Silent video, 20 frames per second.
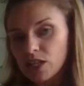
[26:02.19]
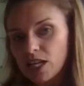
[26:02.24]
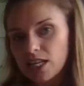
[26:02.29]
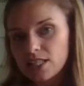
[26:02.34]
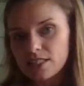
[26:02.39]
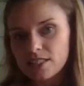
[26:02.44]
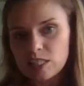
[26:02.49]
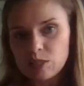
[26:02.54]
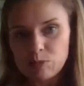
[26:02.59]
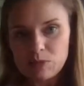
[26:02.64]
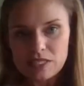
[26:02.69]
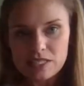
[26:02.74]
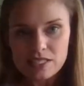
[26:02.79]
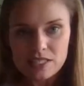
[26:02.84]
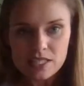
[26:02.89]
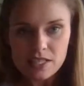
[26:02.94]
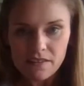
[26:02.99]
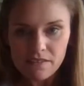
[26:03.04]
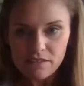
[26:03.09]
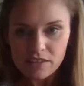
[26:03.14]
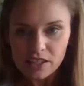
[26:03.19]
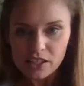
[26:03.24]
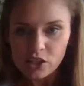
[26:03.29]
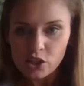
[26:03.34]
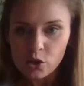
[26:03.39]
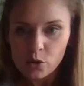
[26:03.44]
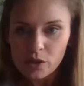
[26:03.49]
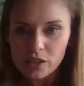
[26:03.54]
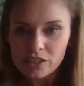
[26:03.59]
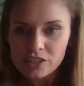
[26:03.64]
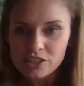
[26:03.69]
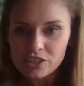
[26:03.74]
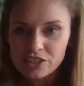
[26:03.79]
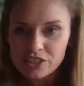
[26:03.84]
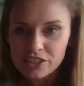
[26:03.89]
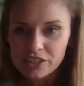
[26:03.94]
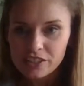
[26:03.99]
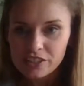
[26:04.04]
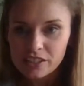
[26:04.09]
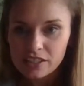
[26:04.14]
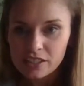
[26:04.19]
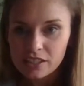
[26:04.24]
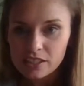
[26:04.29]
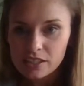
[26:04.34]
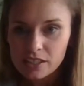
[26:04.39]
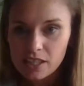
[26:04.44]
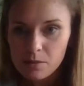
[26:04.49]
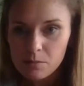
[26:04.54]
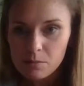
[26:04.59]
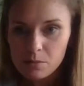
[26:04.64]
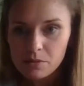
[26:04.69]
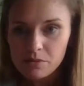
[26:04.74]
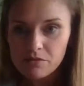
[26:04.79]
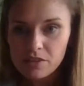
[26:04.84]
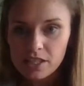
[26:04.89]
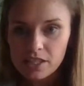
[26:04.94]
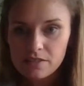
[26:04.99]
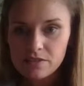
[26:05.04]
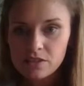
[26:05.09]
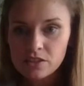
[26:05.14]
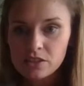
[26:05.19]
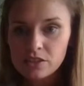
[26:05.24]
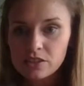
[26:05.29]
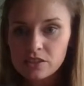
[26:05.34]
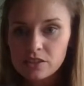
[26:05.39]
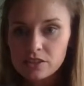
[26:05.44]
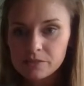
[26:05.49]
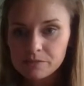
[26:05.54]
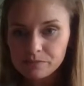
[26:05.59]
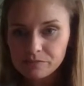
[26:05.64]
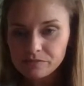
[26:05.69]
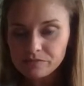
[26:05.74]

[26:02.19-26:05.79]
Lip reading: has a specific question. Yep, Rafe's good.